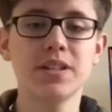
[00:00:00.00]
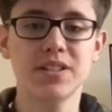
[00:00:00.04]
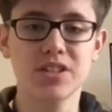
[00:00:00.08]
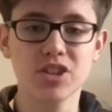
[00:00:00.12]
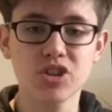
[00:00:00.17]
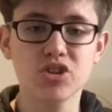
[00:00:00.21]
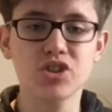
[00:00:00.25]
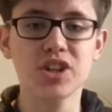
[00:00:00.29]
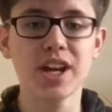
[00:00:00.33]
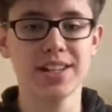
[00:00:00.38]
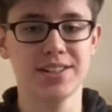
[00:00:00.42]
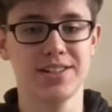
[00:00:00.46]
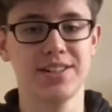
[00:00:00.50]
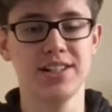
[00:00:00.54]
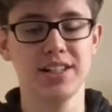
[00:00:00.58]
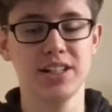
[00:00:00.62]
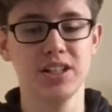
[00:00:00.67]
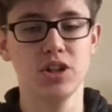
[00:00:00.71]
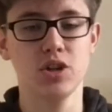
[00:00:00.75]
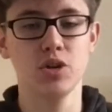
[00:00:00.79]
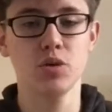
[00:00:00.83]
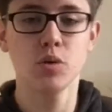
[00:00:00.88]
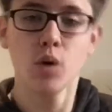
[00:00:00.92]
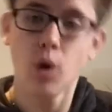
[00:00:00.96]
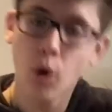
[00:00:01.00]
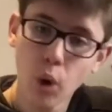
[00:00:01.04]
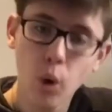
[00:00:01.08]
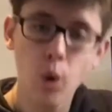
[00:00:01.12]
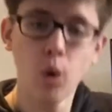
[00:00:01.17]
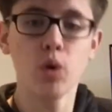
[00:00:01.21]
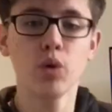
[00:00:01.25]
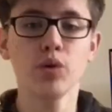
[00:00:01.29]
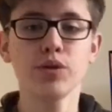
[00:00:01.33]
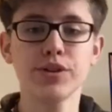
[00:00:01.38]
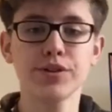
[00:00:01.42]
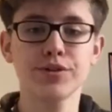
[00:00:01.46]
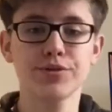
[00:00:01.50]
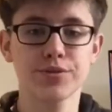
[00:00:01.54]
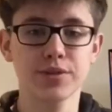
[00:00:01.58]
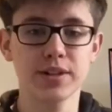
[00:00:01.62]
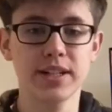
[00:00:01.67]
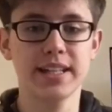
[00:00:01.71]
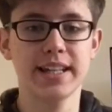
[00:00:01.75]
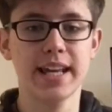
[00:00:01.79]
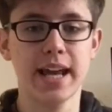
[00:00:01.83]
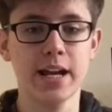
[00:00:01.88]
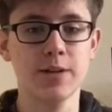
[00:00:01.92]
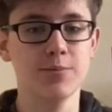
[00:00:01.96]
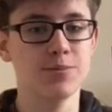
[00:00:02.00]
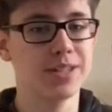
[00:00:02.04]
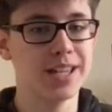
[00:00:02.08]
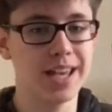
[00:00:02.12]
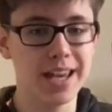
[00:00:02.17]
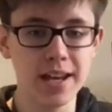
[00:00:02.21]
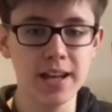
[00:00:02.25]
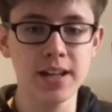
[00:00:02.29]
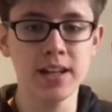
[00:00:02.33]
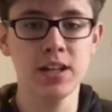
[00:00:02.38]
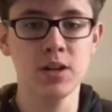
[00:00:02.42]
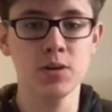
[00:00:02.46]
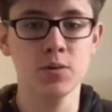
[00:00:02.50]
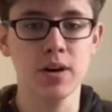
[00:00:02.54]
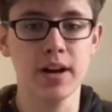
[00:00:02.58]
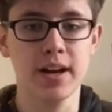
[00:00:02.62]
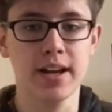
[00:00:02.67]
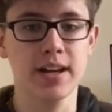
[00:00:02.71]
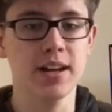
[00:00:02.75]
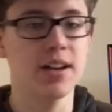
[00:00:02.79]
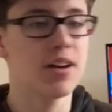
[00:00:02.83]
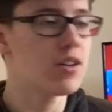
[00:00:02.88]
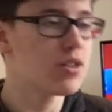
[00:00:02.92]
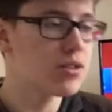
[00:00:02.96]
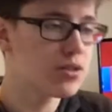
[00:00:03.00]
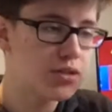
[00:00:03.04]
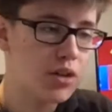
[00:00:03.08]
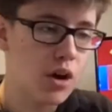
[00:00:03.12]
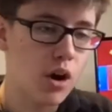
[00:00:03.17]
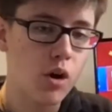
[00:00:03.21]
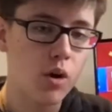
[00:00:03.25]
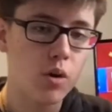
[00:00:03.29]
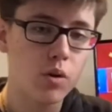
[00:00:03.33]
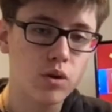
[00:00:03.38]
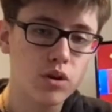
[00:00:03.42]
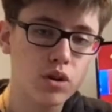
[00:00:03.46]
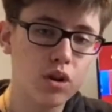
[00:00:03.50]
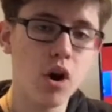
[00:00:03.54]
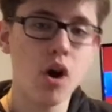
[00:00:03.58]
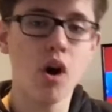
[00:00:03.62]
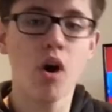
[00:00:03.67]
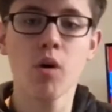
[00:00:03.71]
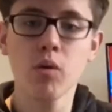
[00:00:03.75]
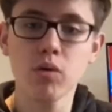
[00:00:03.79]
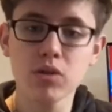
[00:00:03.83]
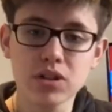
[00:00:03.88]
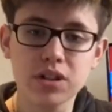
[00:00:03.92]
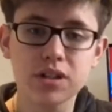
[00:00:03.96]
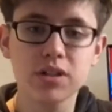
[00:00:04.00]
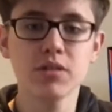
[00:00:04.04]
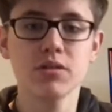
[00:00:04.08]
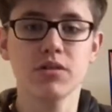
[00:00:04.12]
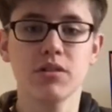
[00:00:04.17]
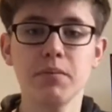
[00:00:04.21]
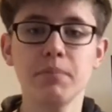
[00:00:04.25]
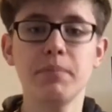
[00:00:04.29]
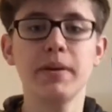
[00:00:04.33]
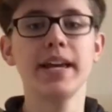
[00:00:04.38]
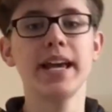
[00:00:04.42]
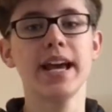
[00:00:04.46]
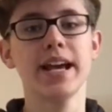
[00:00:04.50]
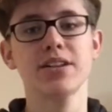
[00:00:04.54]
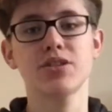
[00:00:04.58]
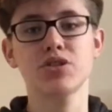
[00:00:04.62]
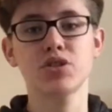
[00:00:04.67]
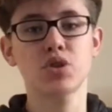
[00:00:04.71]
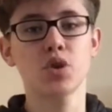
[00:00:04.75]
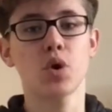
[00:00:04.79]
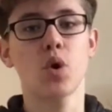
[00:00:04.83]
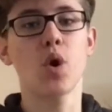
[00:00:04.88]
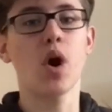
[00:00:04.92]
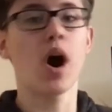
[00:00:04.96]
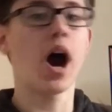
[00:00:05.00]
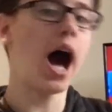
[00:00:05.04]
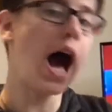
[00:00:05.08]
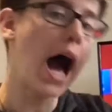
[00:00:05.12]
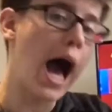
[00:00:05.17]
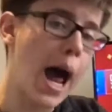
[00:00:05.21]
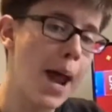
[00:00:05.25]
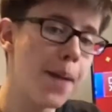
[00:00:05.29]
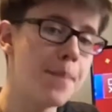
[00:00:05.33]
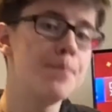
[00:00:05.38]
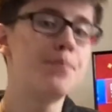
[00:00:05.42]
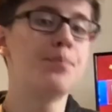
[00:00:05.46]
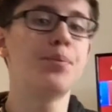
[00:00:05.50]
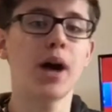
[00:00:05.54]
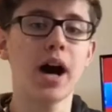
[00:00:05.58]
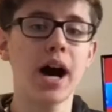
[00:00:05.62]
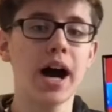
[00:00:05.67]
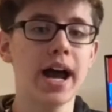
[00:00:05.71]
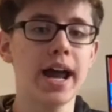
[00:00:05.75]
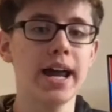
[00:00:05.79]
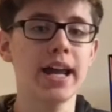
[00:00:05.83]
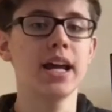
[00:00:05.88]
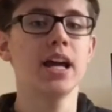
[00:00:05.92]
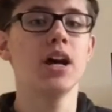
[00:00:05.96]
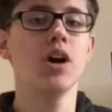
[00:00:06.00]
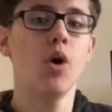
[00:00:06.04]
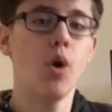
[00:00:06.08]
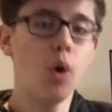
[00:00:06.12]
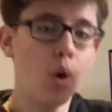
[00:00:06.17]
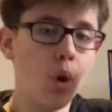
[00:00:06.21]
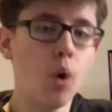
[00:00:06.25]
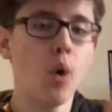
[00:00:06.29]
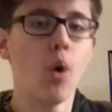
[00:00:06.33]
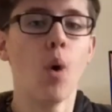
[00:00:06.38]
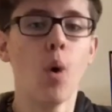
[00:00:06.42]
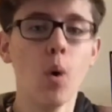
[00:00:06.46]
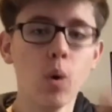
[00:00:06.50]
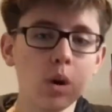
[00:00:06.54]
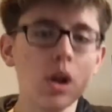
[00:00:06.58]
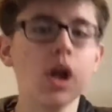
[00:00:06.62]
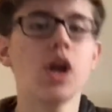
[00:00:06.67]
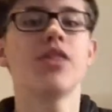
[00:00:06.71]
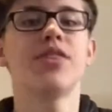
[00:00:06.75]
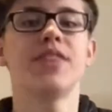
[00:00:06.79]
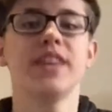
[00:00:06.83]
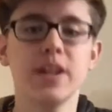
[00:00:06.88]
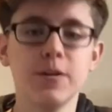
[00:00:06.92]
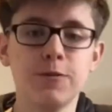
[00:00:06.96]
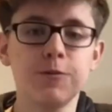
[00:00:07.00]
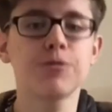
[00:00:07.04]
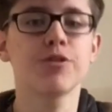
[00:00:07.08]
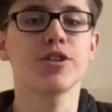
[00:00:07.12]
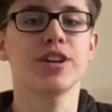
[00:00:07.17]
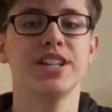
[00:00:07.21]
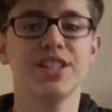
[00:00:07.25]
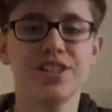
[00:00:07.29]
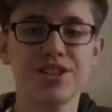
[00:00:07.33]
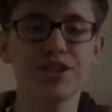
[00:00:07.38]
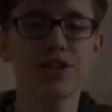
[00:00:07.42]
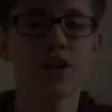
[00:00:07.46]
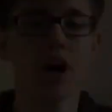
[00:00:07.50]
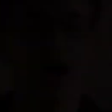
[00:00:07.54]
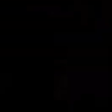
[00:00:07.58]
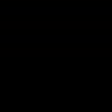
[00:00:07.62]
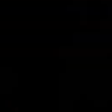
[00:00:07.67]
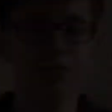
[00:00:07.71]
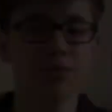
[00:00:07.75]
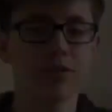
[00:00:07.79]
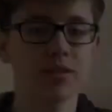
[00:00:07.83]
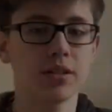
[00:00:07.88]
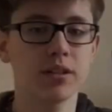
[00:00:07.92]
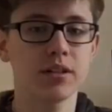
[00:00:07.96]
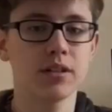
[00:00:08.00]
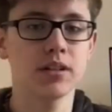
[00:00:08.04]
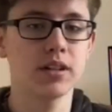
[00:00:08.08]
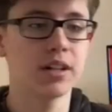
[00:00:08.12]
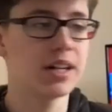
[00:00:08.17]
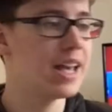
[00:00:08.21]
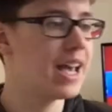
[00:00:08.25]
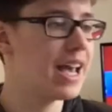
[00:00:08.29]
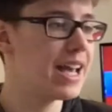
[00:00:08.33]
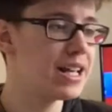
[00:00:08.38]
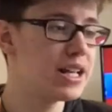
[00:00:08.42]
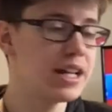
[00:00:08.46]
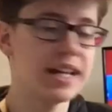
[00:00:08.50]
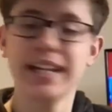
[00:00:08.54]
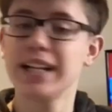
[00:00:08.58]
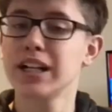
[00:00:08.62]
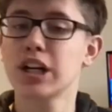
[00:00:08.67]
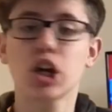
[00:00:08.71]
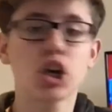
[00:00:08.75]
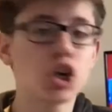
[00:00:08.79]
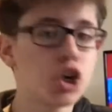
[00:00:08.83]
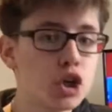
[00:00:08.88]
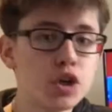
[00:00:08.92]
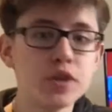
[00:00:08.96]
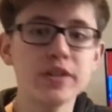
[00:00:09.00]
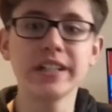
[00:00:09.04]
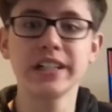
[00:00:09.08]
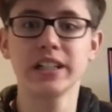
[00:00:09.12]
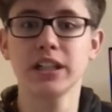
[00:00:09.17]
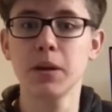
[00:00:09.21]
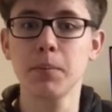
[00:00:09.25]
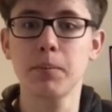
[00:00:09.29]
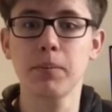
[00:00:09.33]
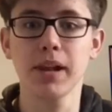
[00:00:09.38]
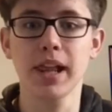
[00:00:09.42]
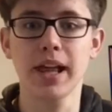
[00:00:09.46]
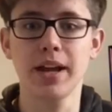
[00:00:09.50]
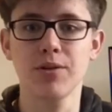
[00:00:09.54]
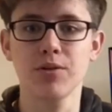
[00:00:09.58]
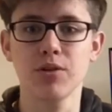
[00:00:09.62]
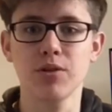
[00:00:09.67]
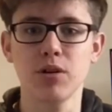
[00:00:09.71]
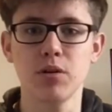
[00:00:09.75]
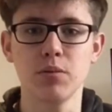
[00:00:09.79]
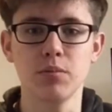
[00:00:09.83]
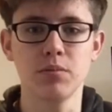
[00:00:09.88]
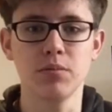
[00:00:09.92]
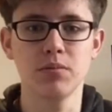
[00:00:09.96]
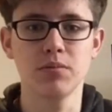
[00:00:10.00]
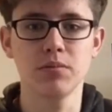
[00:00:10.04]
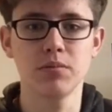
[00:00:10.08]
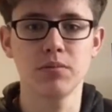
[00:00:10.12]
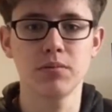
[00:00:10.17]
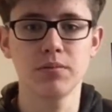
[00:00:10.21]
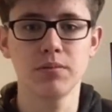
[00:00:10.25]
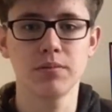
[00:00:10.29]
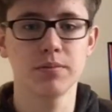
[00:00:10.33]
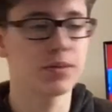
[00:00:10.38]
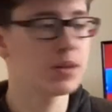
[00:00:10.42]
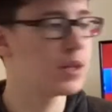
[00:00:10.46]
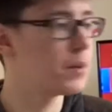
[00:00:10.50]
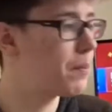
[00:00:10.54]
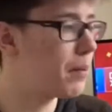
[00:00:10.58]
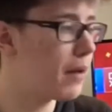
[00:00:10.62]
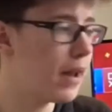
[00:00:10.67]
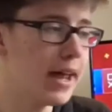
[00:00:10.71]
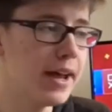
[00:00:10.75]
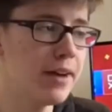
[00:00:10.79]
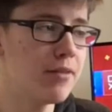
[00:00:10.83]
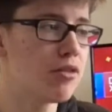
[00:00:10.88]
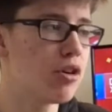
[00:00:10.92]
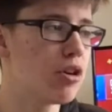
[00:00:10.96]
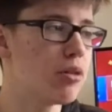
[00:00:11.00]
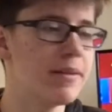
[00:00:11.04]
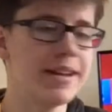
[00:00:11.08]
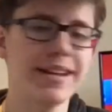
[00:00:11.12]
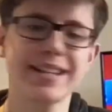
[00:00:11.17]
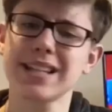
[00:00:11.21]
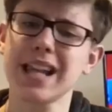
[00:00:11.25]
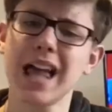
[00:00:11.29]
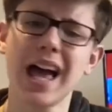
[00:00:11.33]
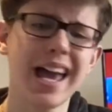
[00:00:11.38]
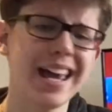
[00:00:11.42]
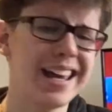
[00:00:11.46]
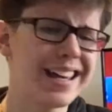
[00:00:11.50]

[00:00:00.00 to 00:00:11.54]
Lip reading: suggesting you all the free games anyway, so go to the PS Store and buy all the free stuff, including the Playroom. The Playroom is